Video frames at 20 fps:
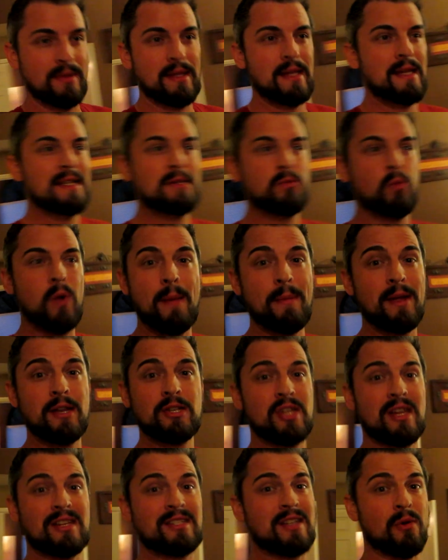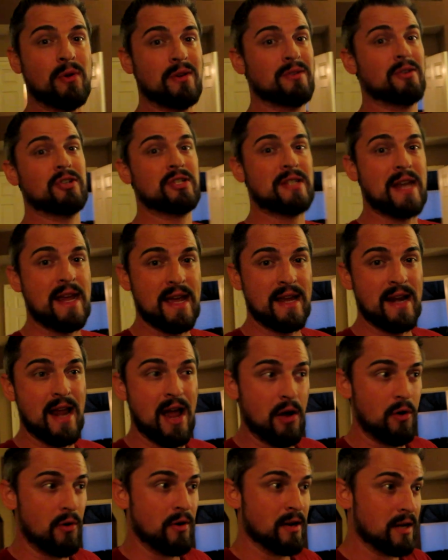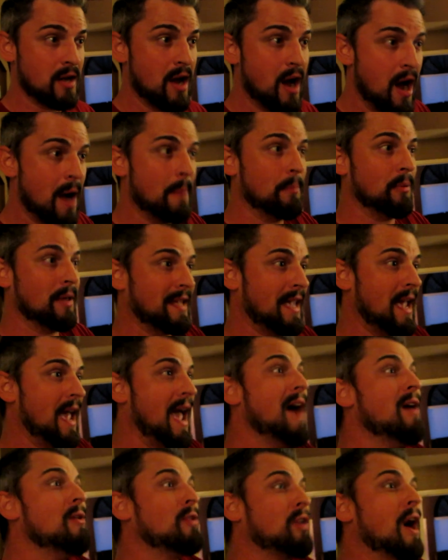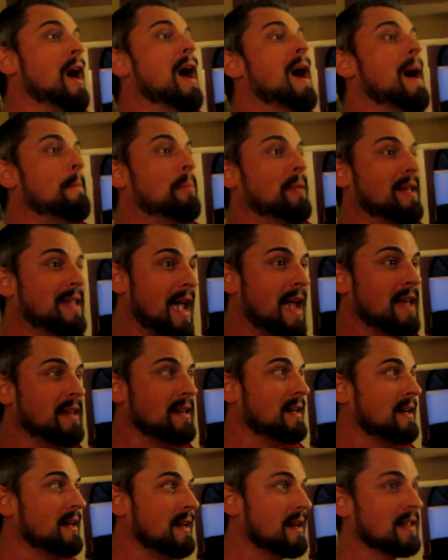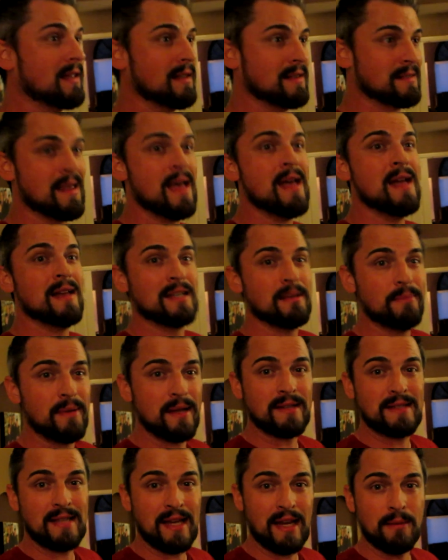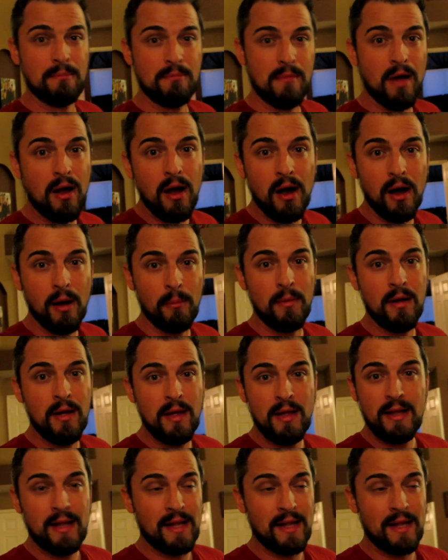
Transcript: These women just don't understand how, complica how complicated it is to be a team mom.